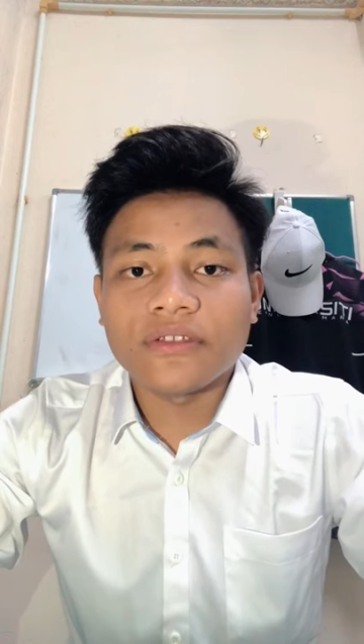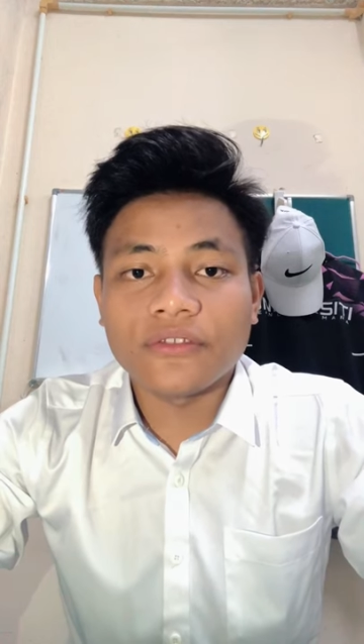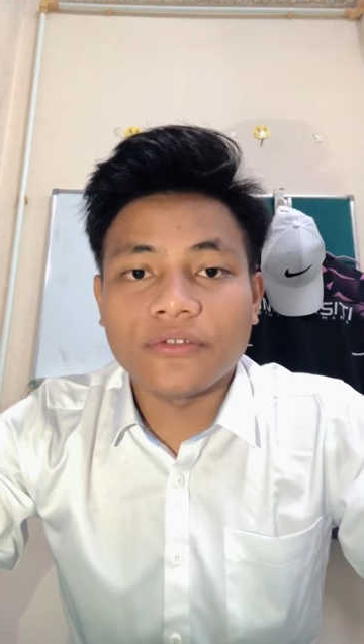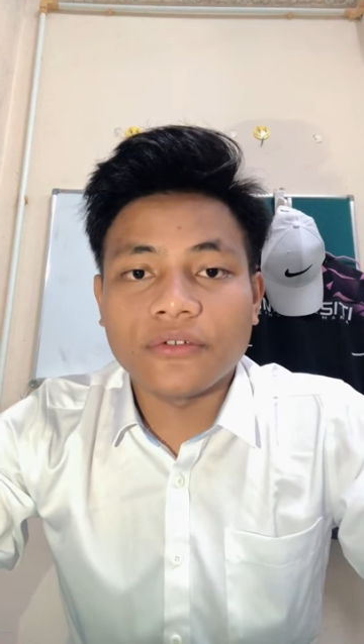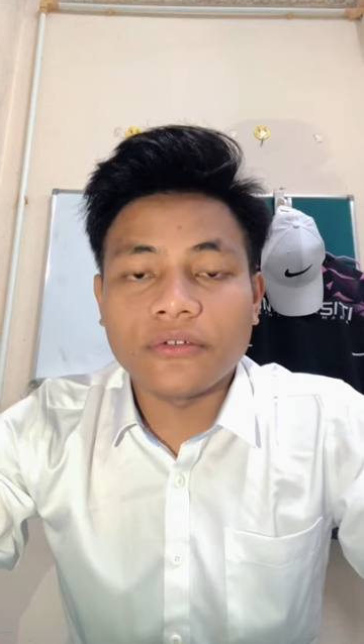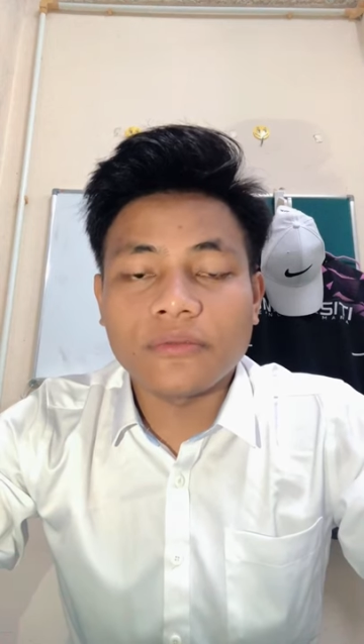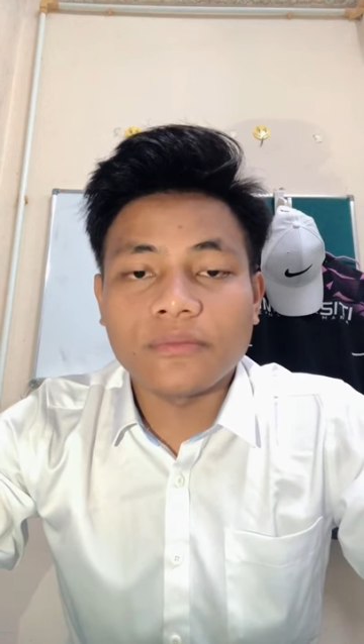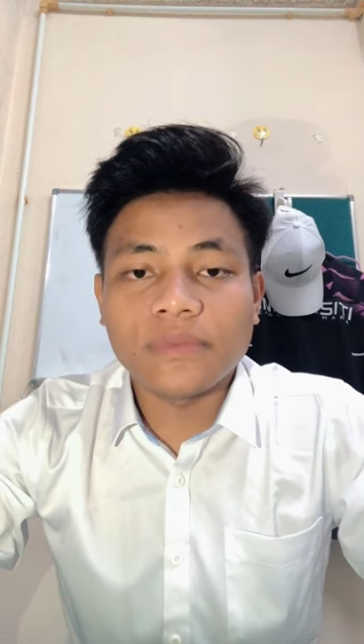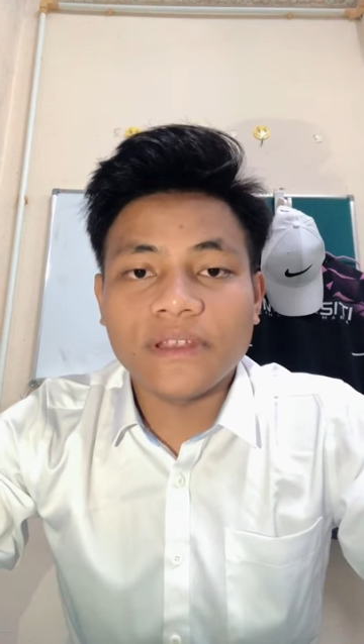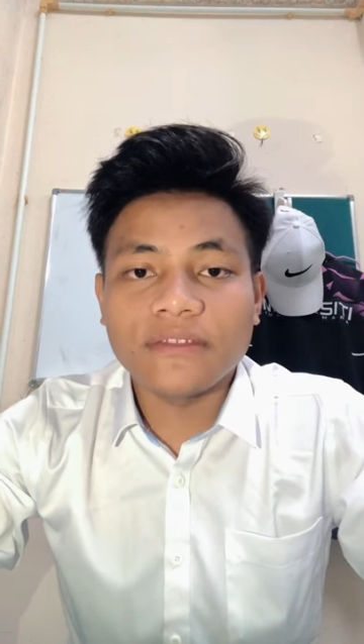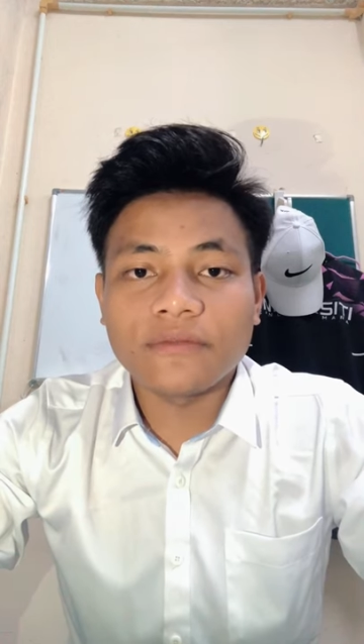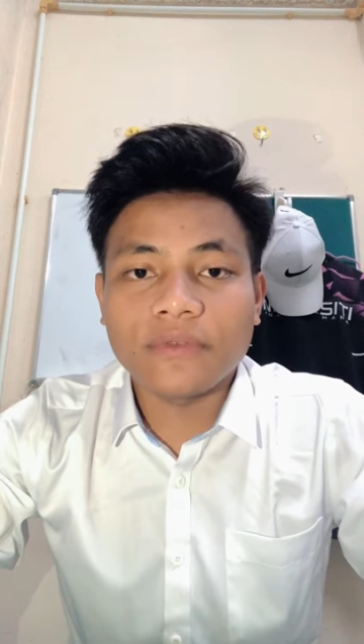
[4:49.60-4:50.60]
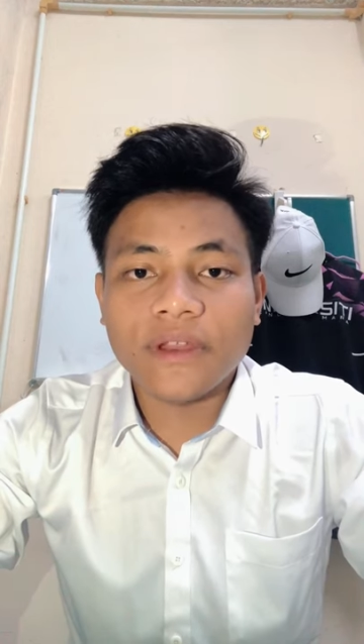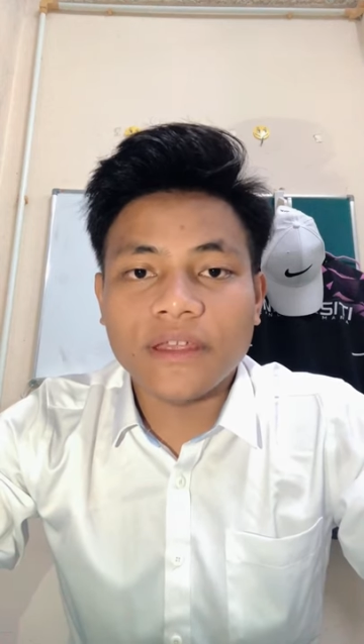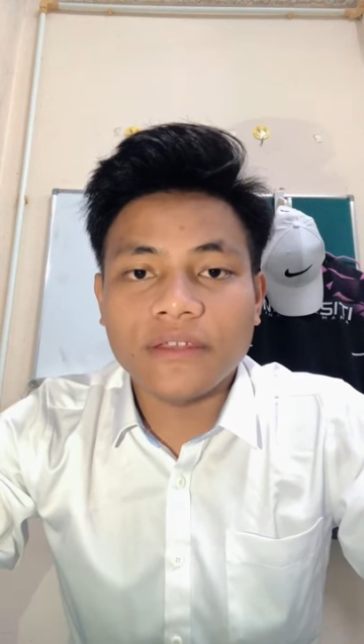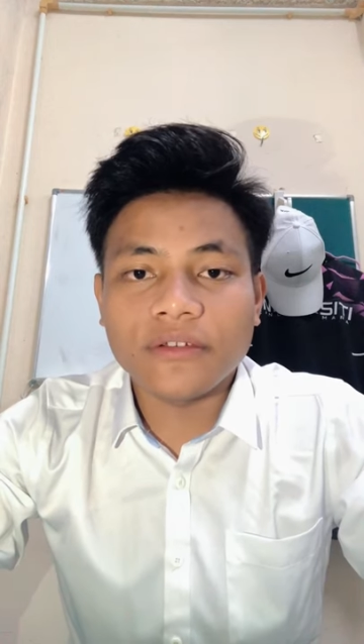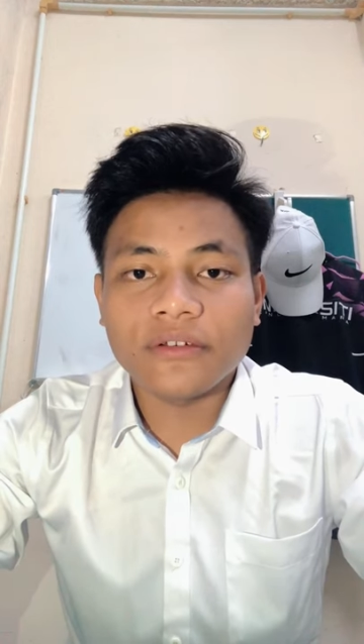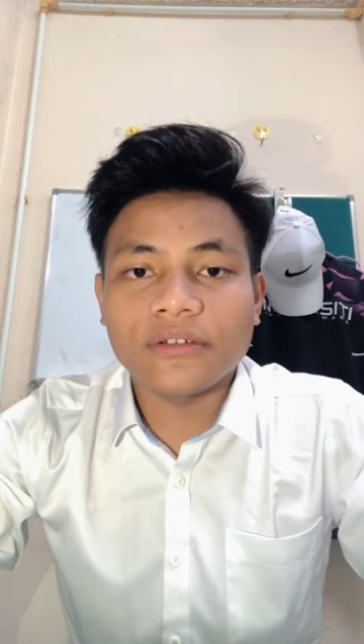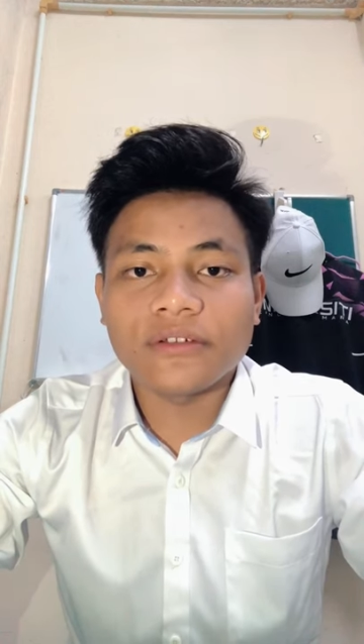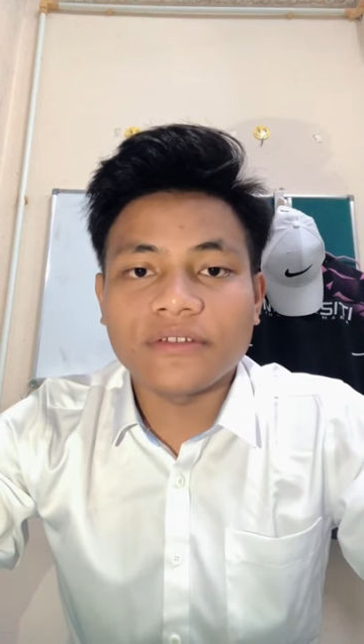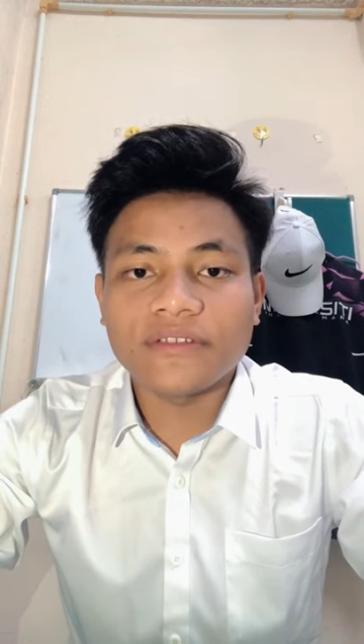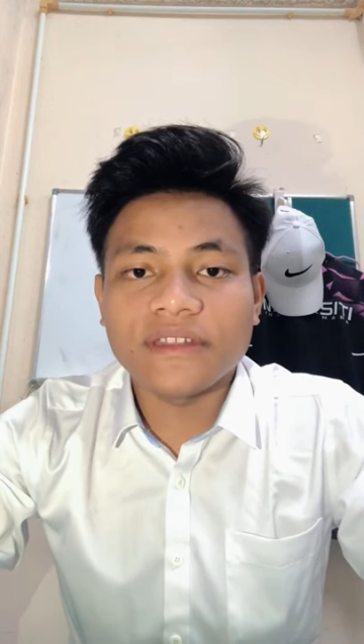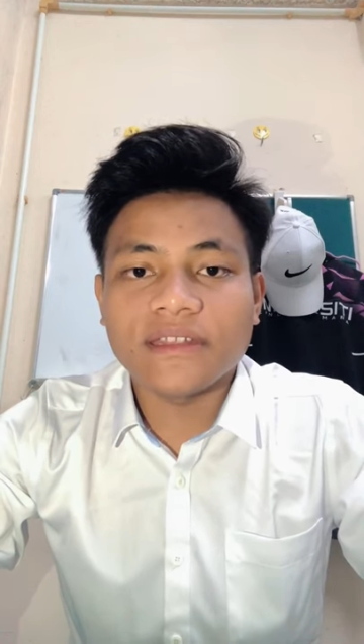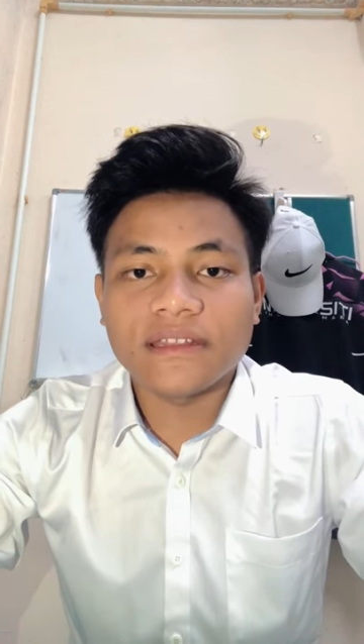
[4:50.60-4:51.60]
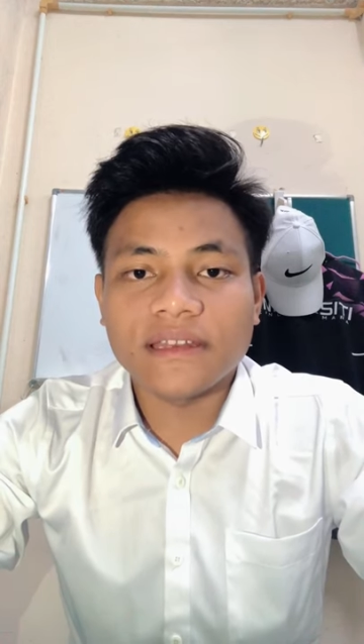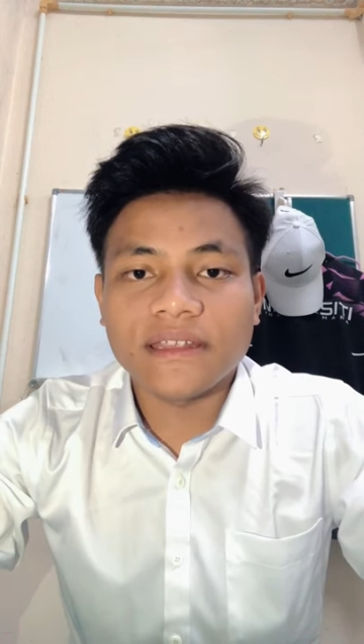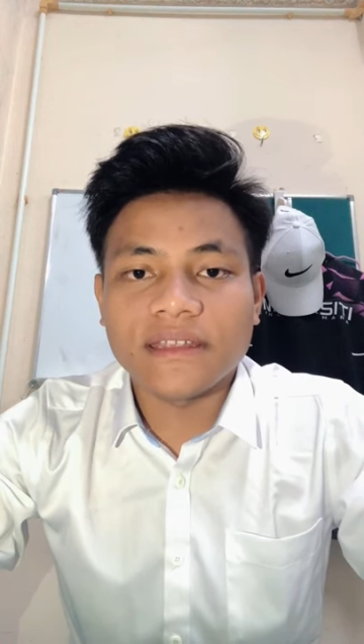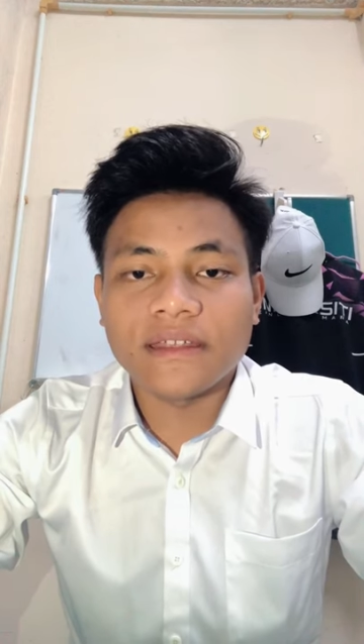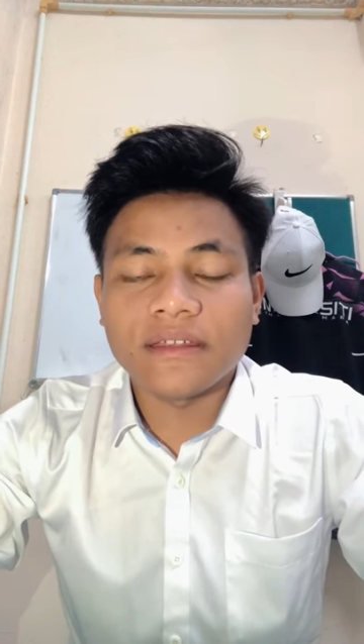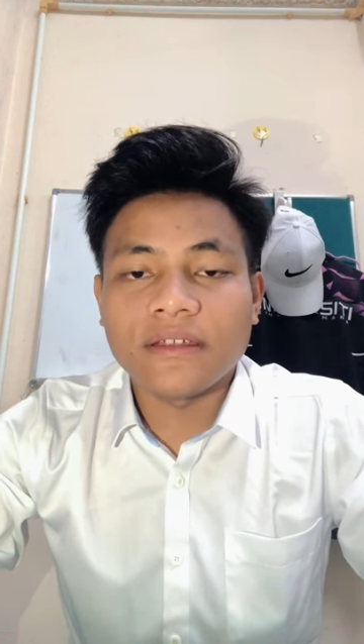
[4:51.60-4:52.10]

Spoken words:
So, please wear your clothes neatly.